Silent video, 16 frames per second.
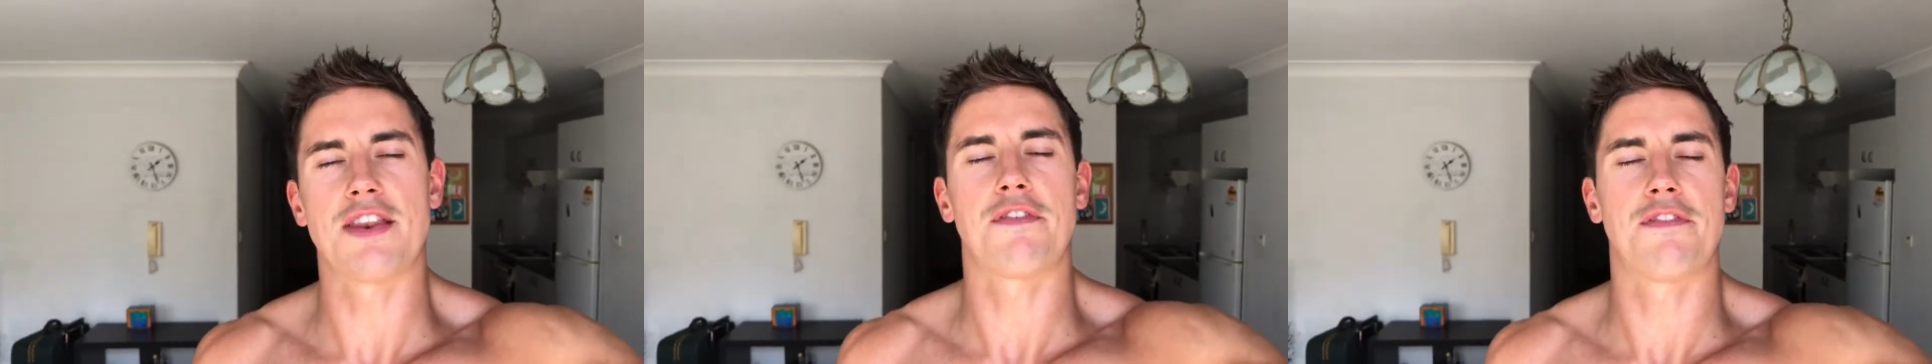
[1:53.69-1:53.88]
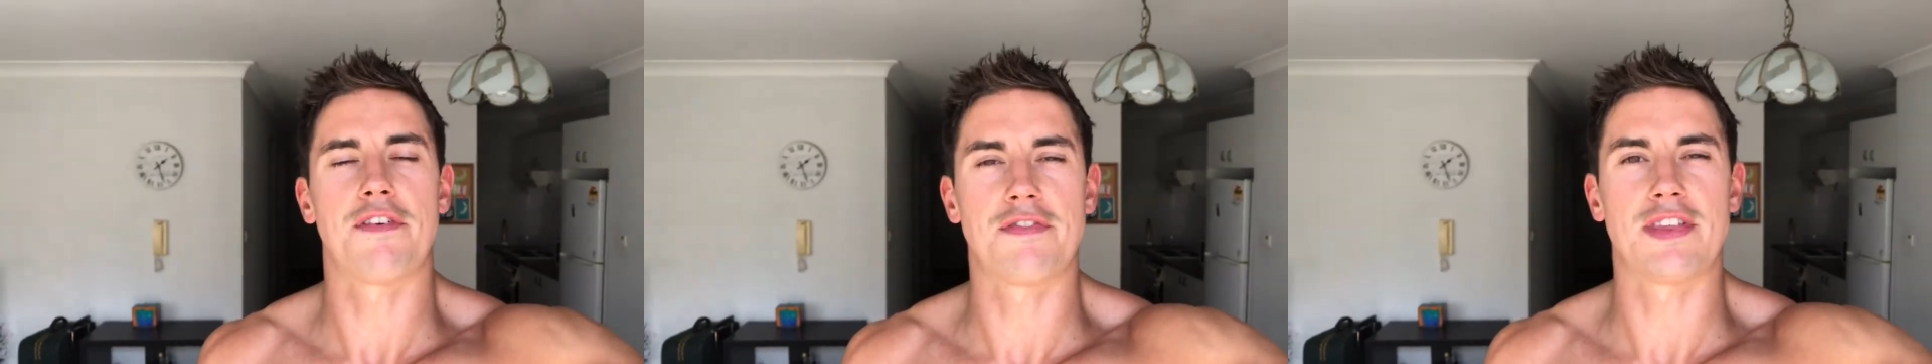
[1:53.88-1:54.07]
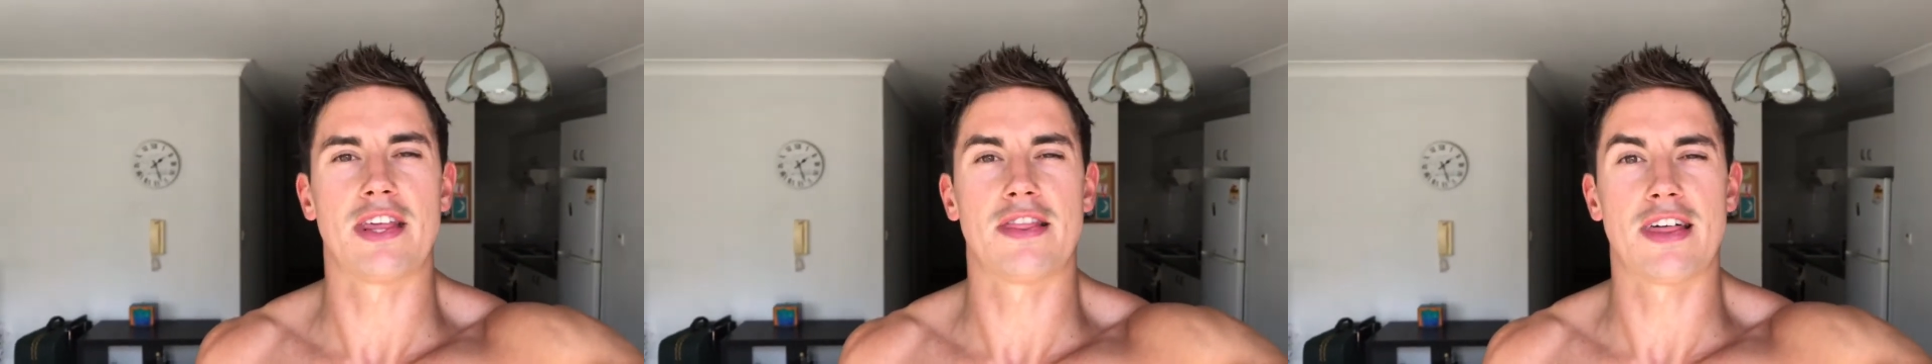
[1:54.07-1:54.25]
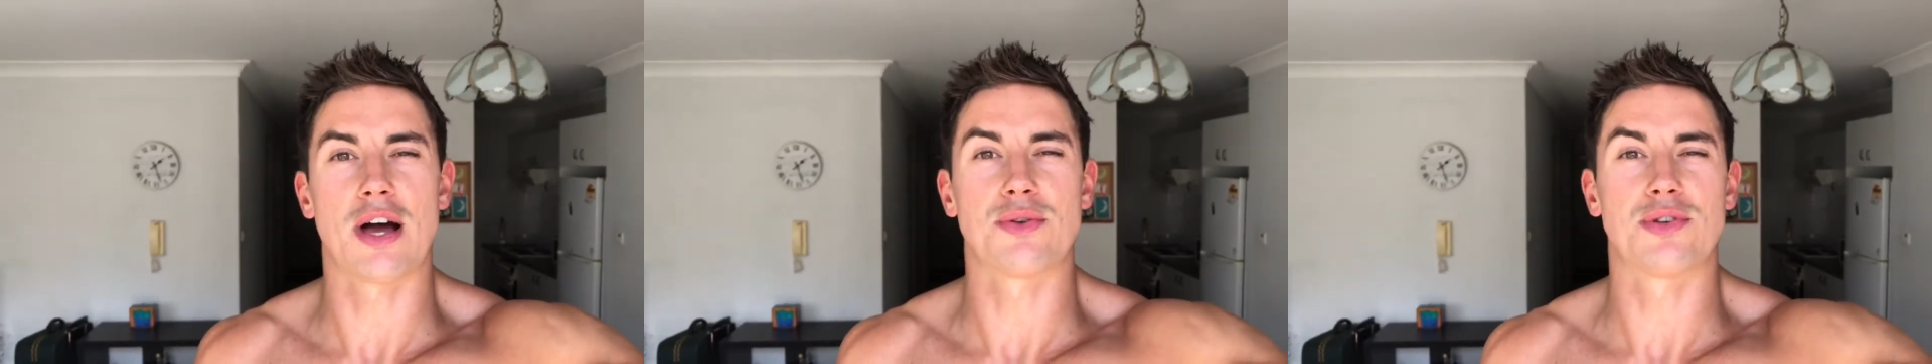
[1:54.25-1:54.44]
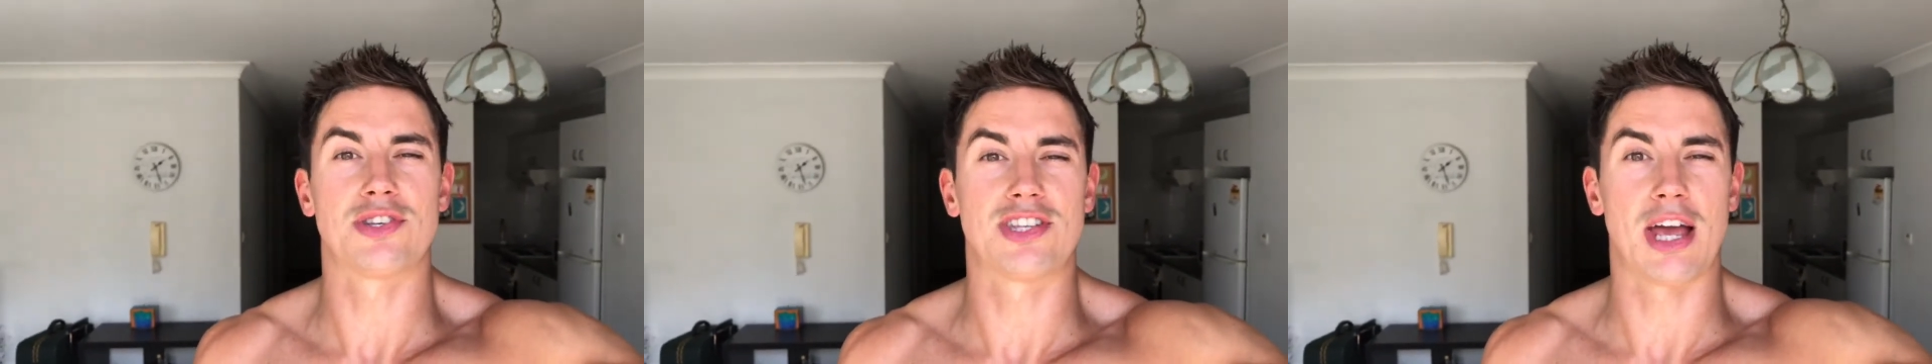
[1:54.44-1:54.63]
to
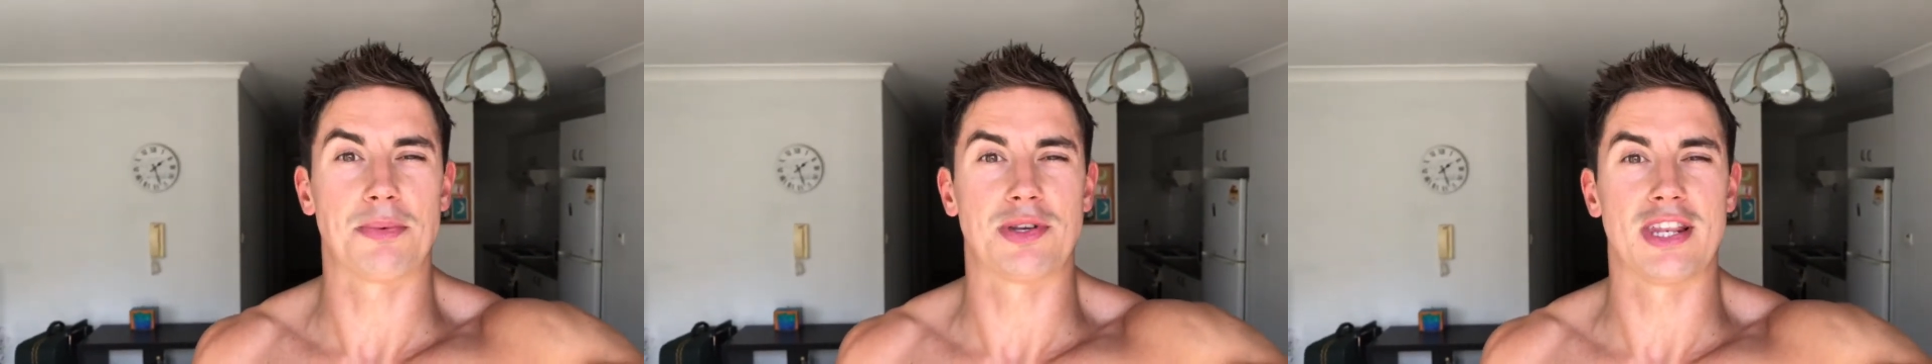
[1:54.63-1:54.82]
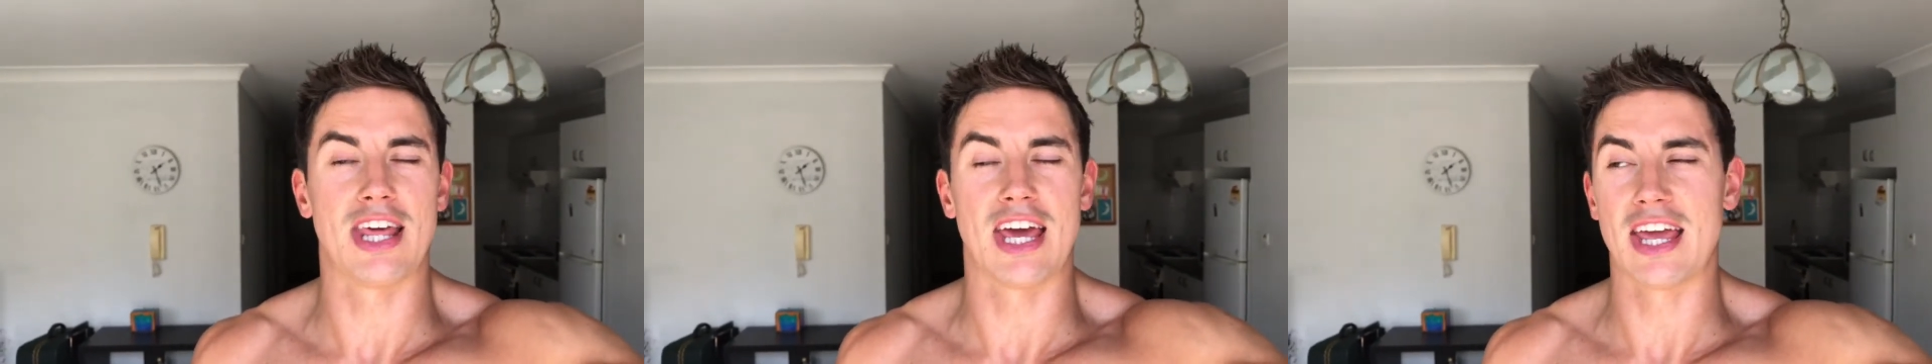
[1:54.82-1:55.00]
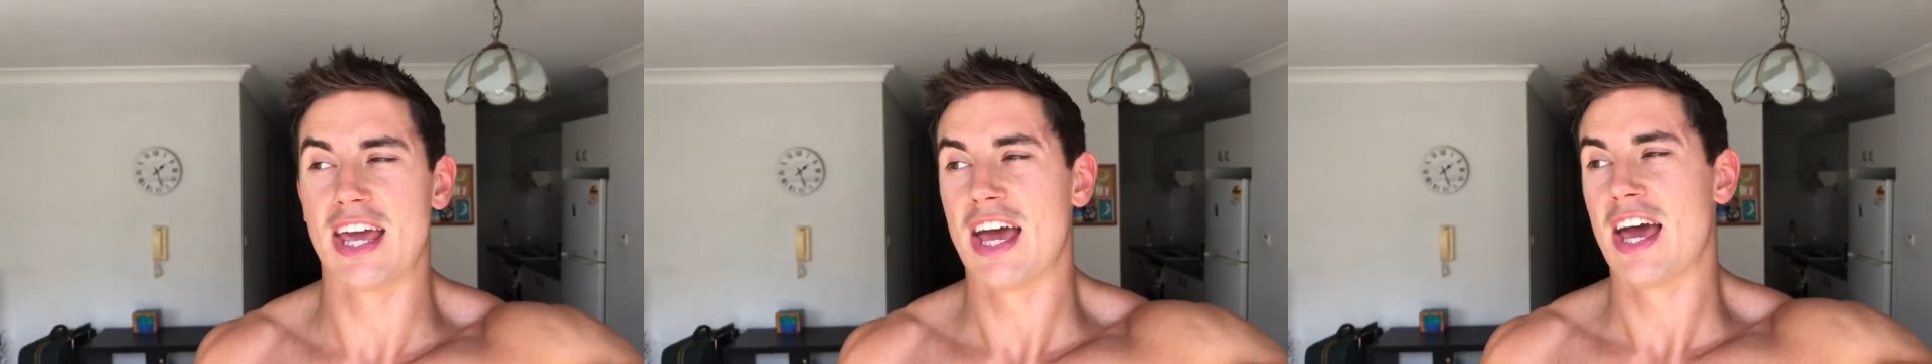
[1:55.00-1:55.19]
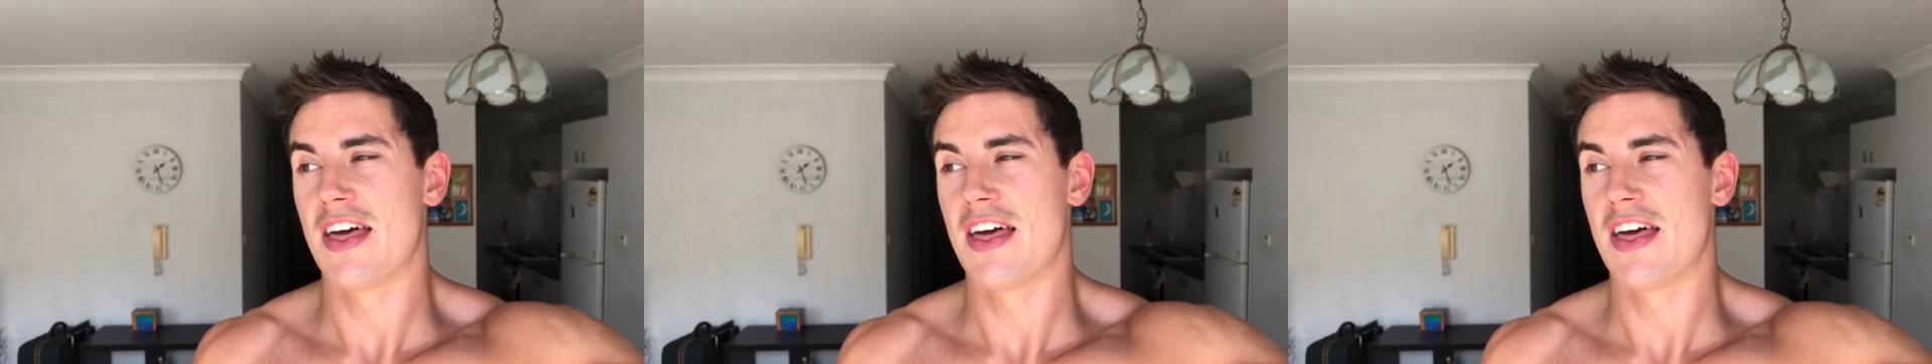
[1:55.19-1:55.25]
15,000 steps a day.